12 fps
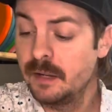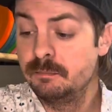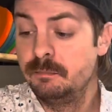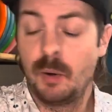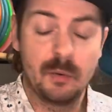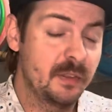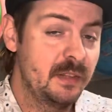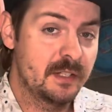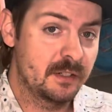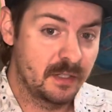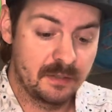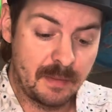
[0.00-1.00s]
Both of these
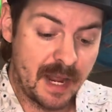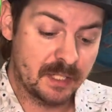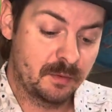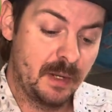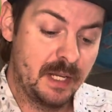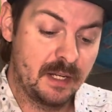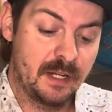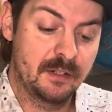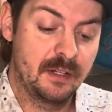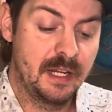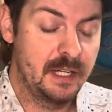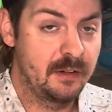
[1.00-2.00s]
are in max weight,
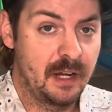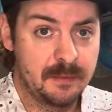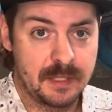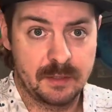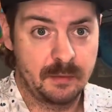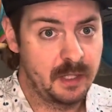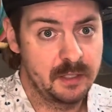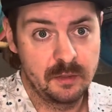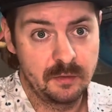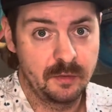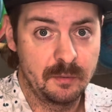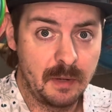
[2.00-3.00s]
180 grams. That's what I do
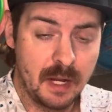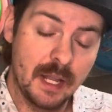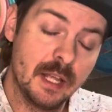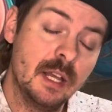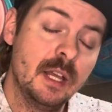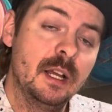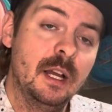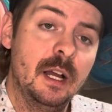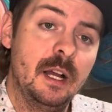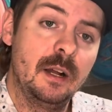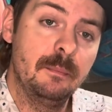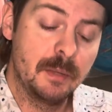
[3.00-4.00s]
for my
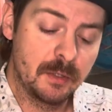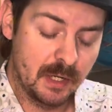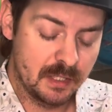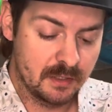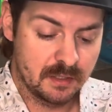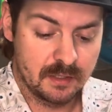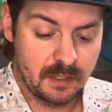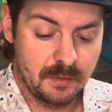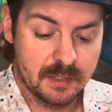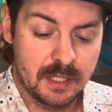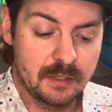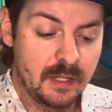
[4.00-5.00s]
mid-ranges, is
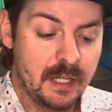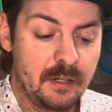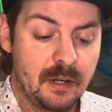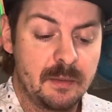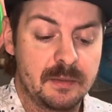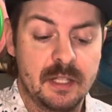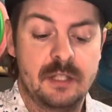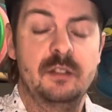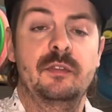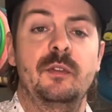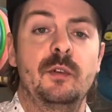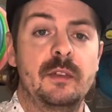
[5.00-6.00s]
always 180 grams. This is
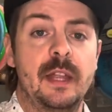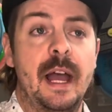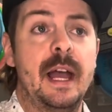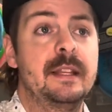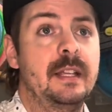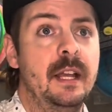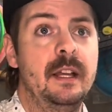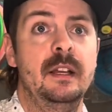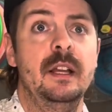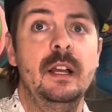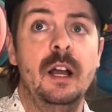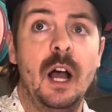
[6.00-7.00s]
for that
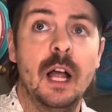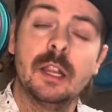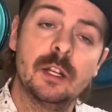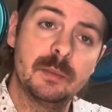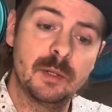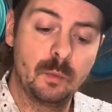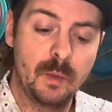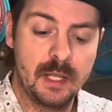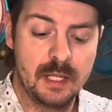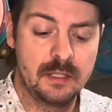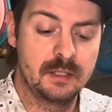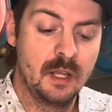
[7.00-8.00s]
a little bit of
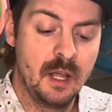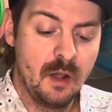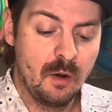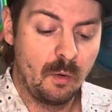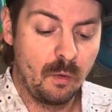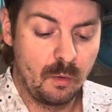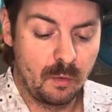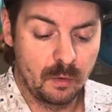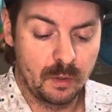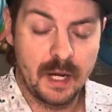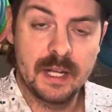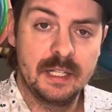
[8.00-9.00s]
wind,
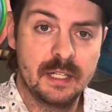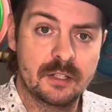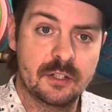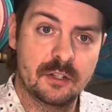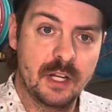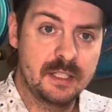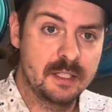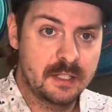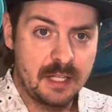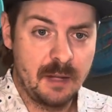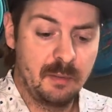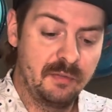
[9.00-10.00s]
or I need a straight to
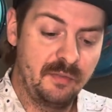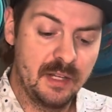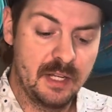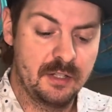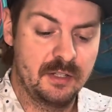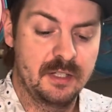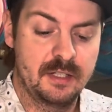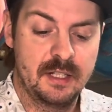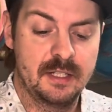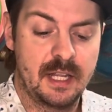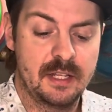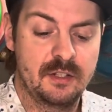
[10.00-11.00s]
stable finish. This
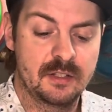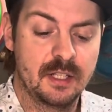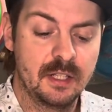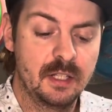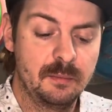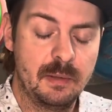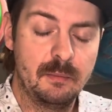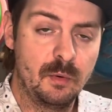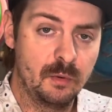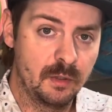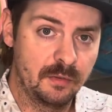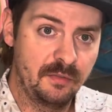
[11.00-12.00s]
disc has just a little bit
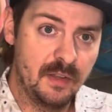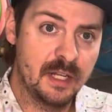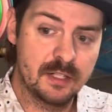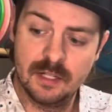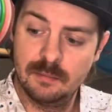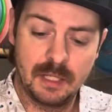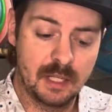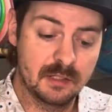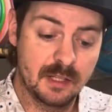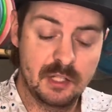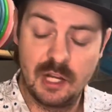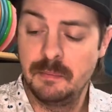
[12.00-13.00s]
more finish in it because of
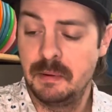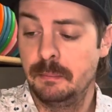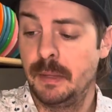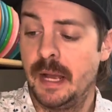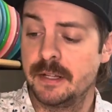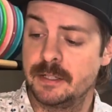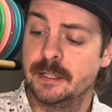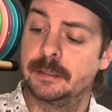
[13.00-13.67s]
the Champion plastic.